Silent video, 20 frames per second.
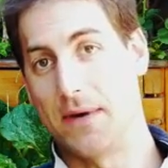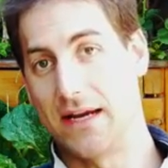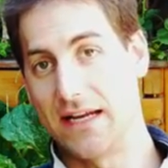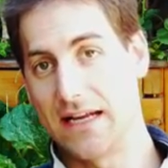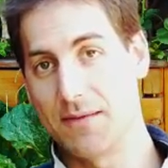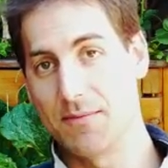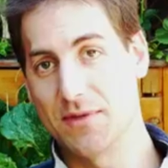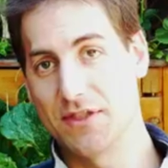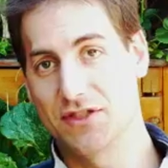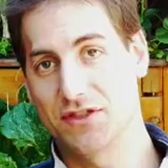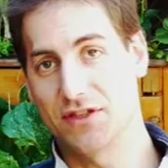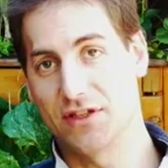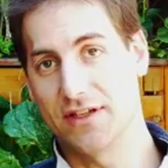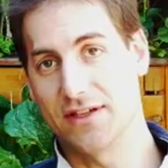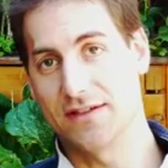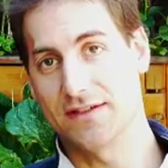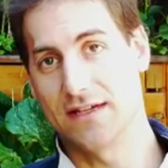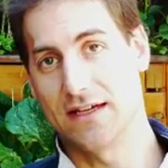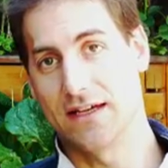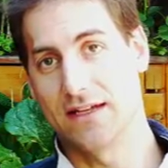My name is
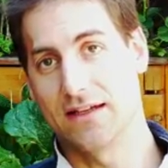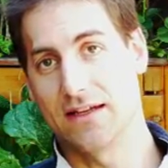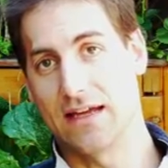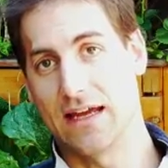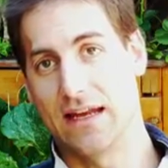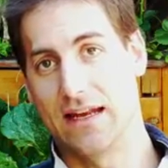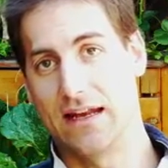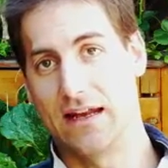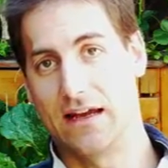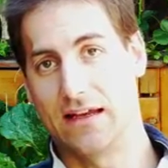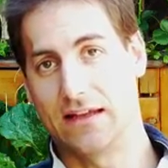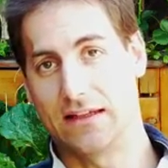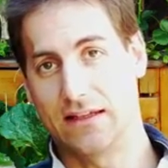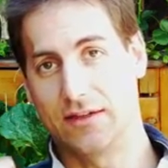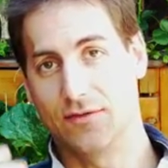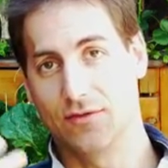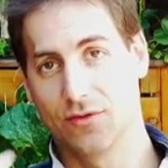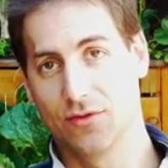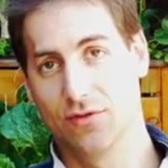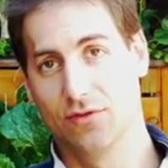Jonathan and I
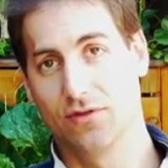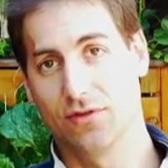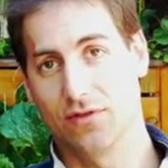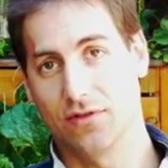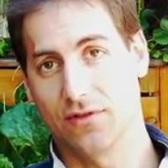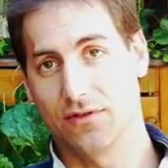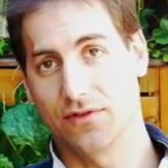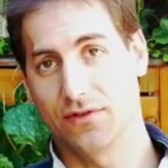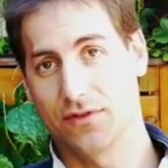give you